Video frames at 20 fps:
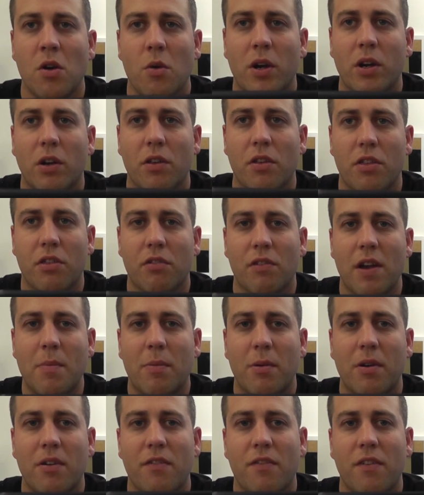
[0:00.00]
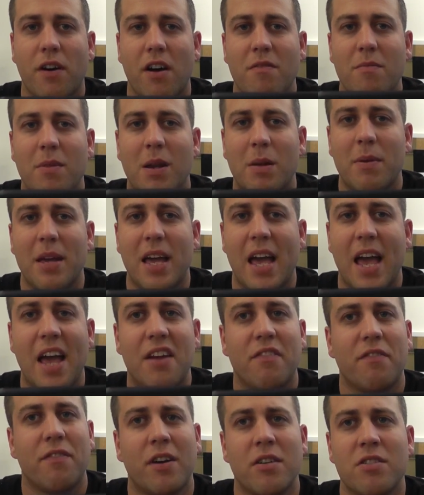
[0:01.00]
we've got the 3.5 millimeter
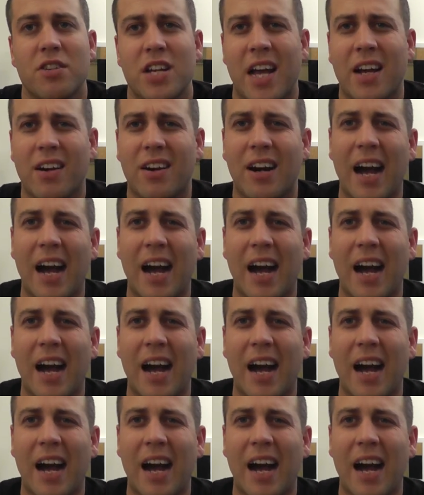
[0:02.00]
headphone jack.